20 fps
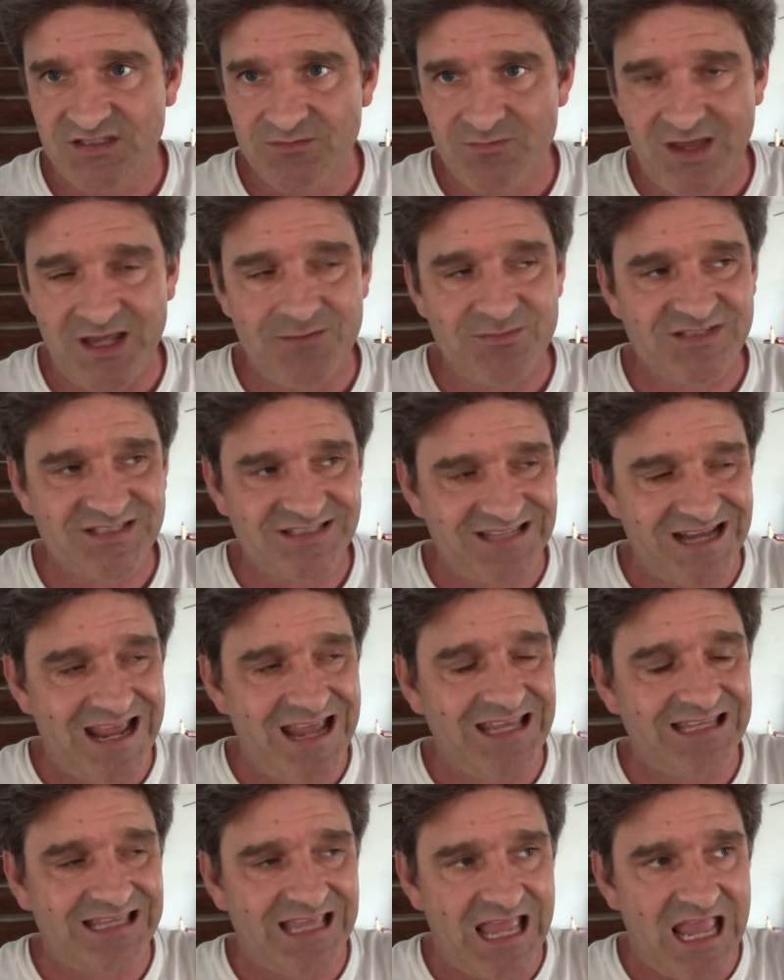made a
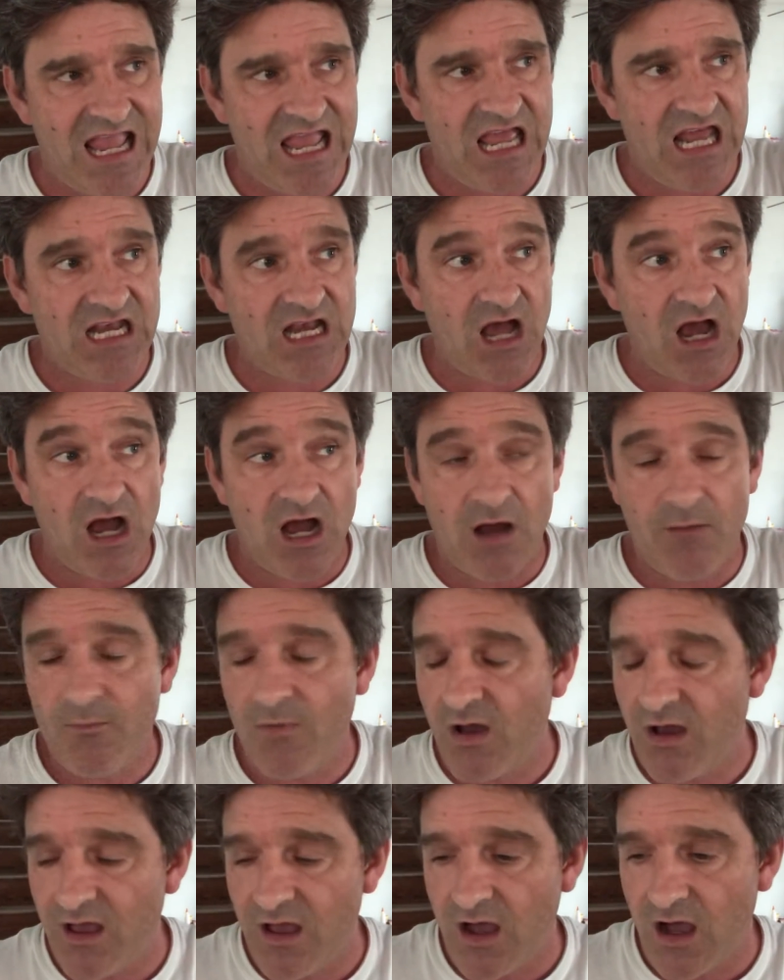mistake, and
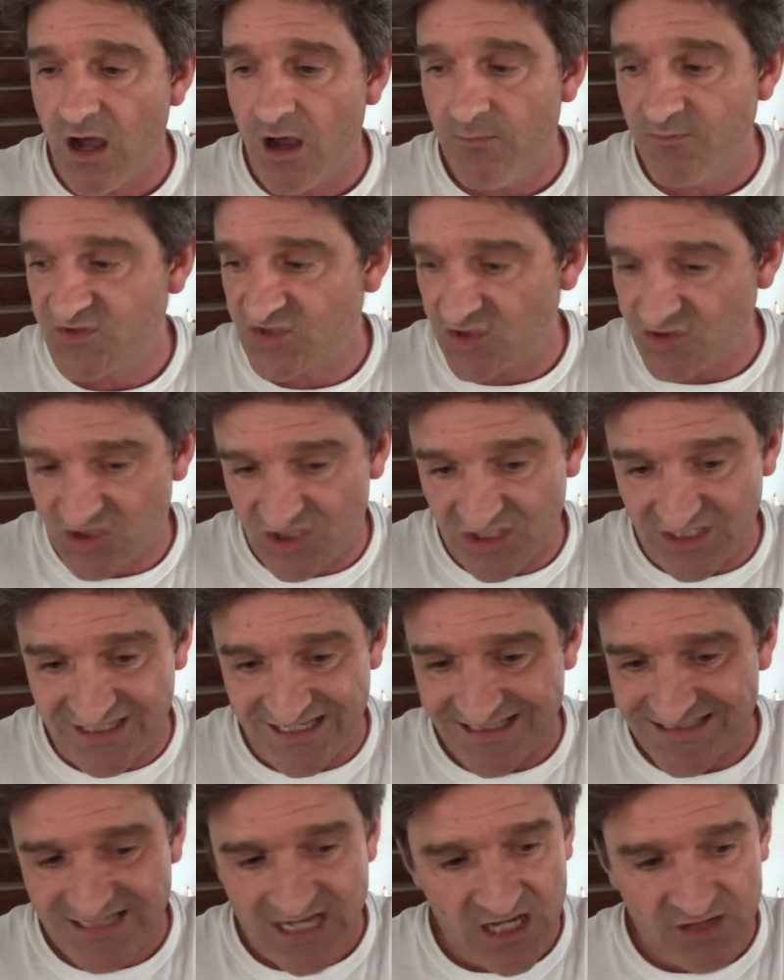so she
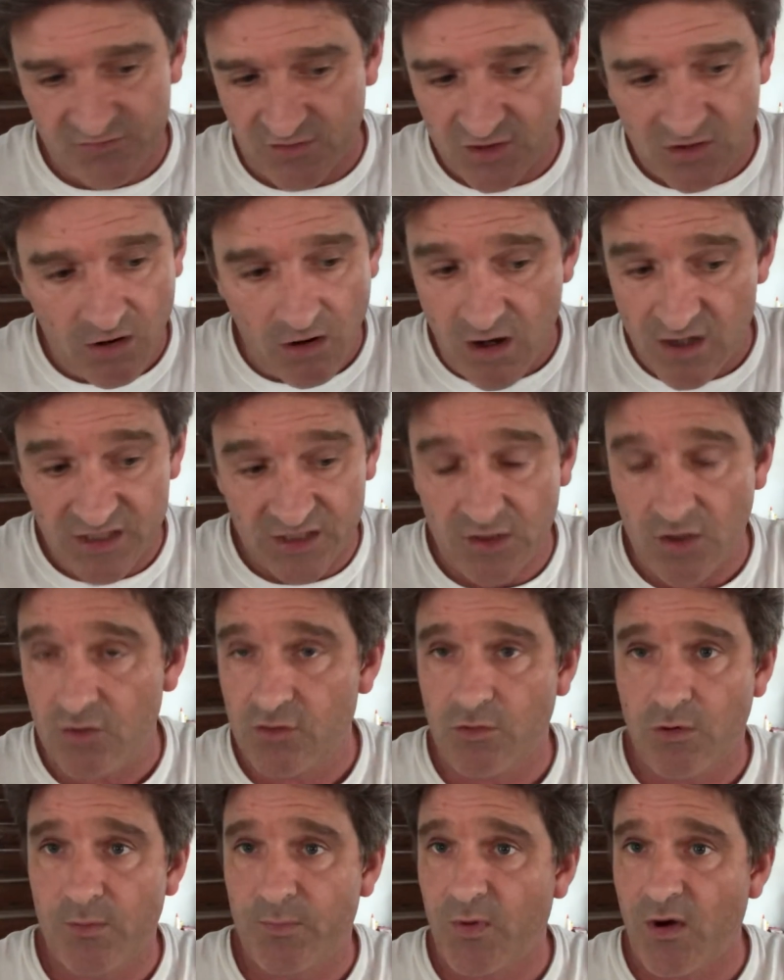gets out of her car to go to
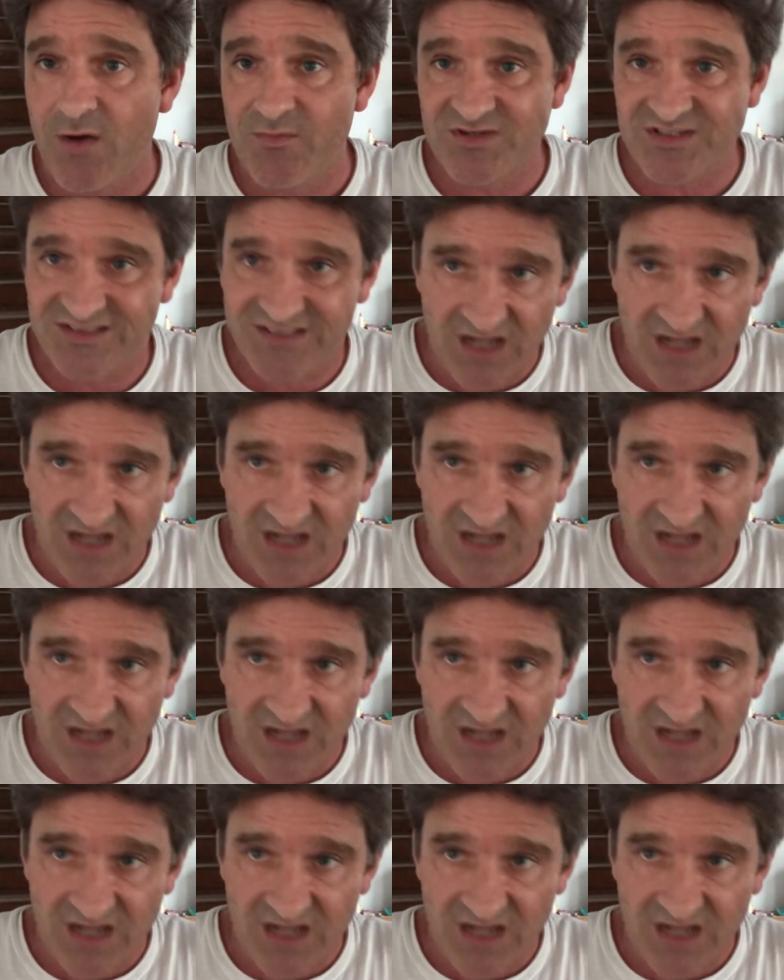her apartment,